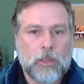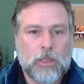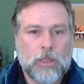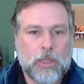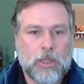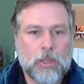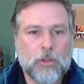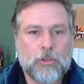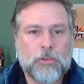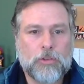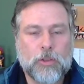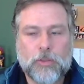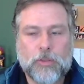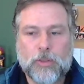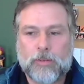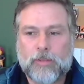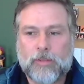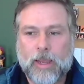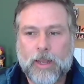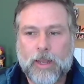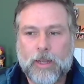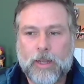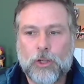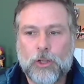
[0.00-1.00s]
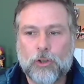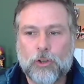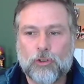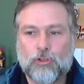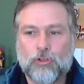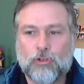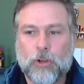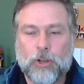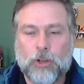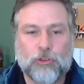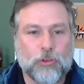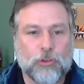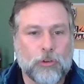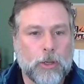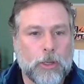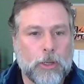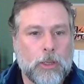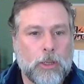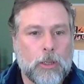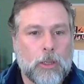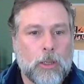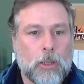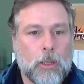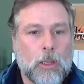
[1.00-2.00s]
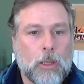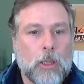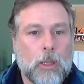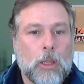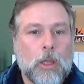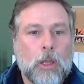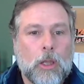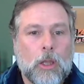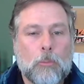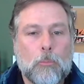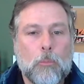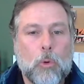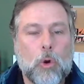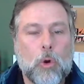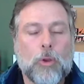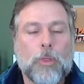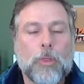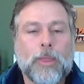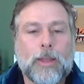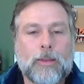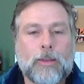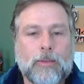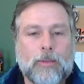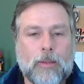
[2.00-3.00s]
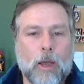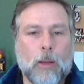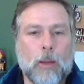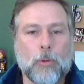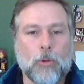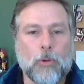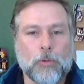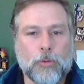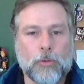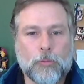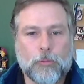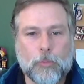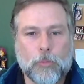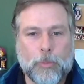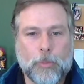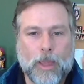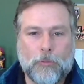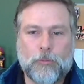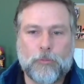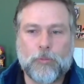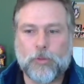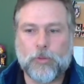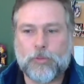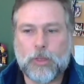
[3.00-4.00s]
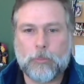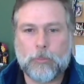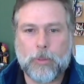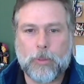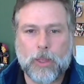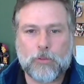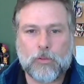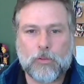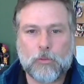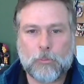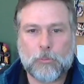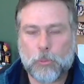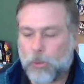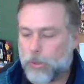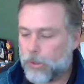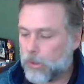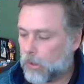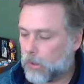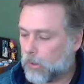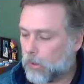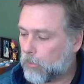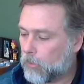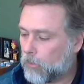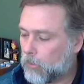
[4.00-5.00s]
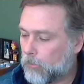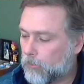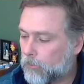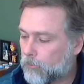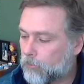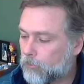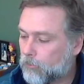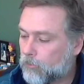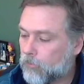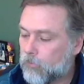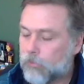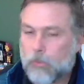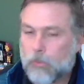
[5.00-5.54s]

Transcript: Yields on the 10-year Treasury more than doubled from that 50 basis point number.